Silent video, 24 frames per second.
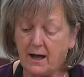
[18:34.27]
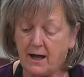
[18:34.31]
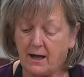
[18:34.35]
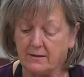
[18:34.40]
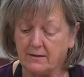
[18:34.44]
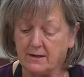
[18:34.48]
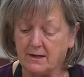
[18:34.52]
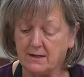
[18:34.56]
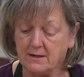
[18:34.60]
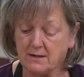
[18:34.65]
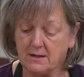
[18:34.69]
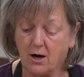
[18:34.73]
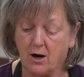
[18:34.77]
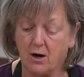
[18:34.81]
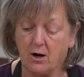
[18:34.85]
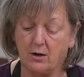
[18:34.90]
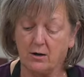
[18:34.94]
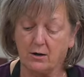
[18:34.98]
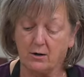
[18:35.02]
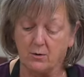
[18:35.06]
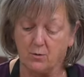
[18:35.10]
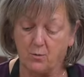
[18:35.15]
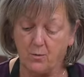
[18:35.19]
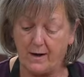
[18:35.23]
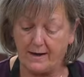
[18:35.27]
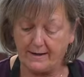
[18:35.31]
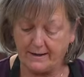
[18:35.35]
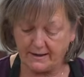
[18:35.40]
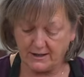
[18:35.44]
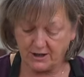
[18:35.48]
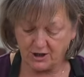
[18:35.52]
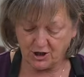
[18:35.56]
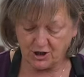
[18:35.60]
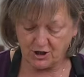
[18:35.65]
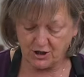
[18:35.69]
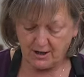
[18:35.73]
And these are a little 1
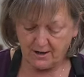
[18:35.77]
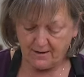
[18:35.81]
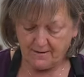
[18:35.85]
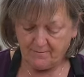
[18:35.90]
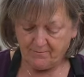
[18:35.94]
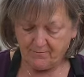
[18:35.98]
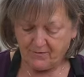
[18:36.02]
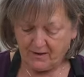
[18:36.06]
inch.